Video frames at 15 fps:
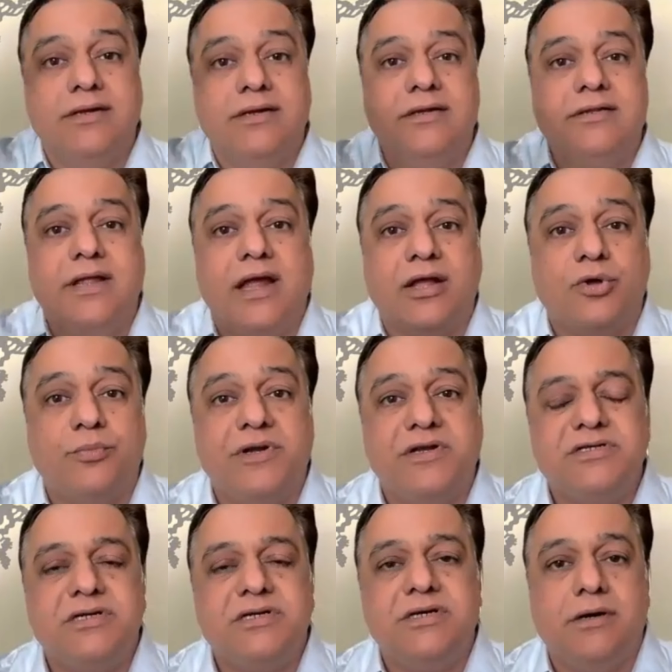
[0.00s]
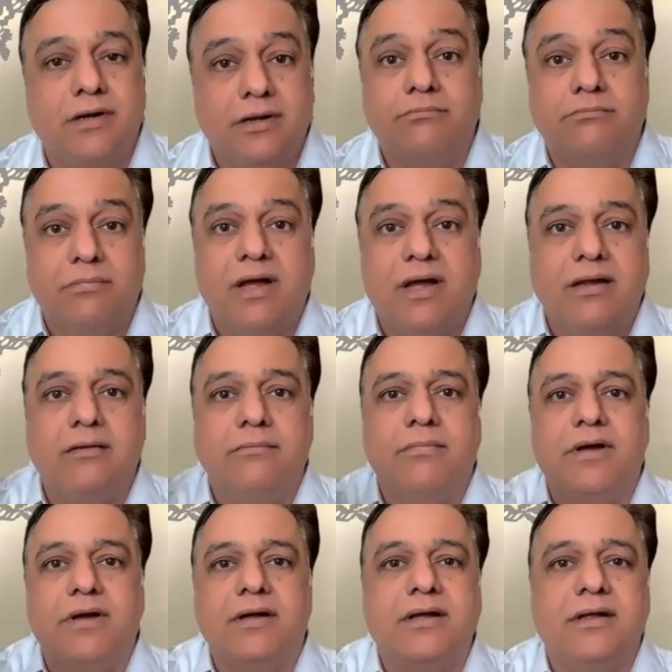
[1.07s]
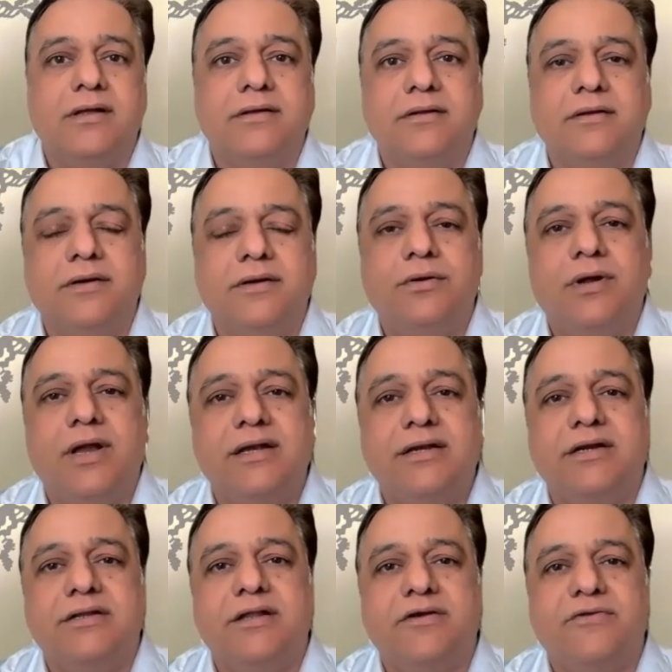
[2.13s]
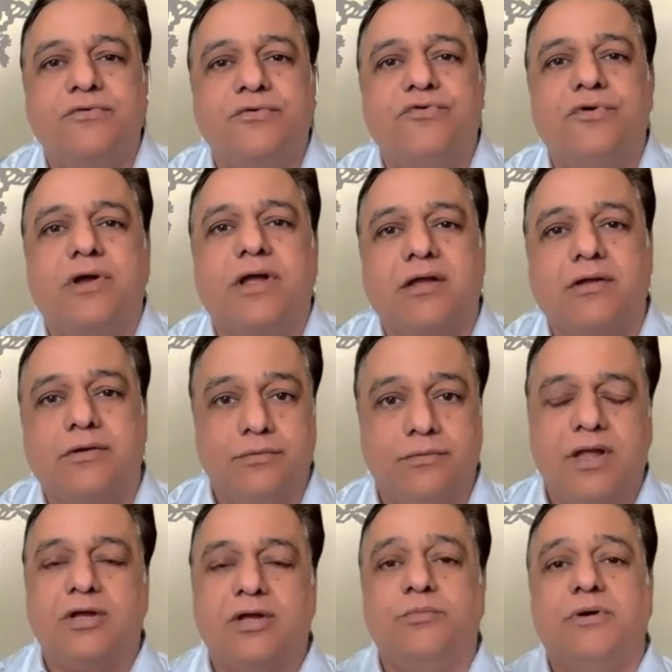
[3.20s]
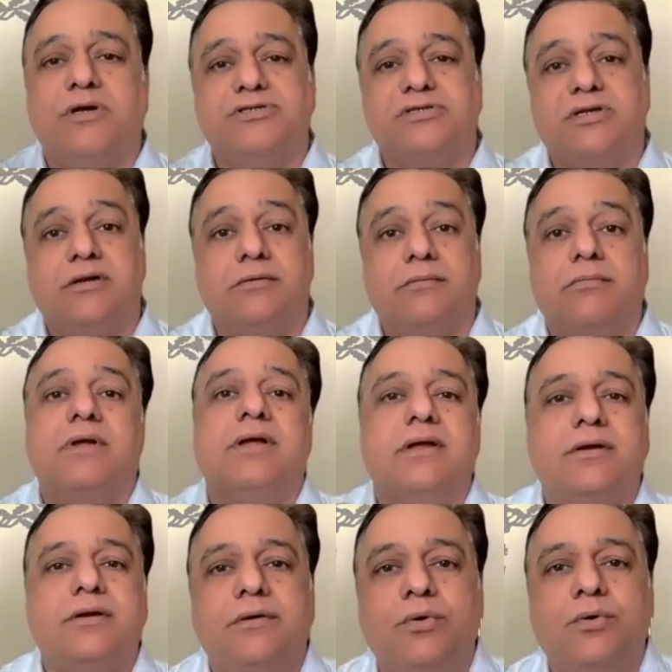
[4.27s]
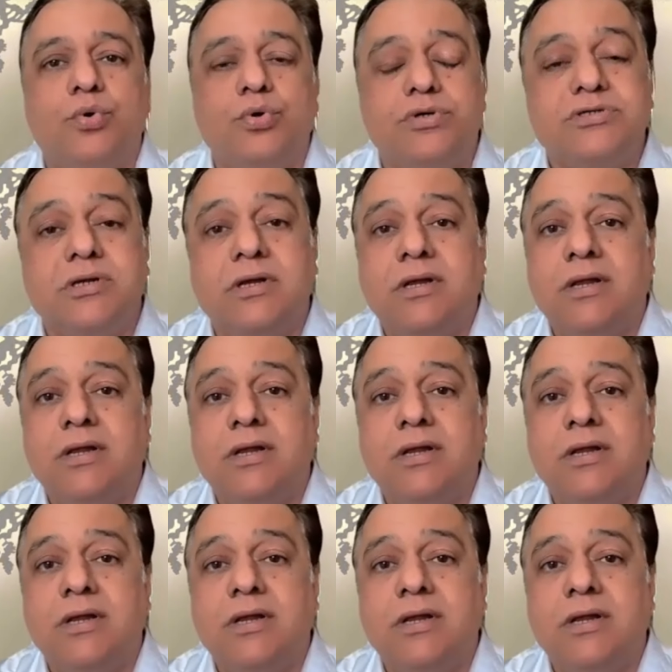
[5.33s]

did the acupressure, I entered that Sujok acupuncture, course,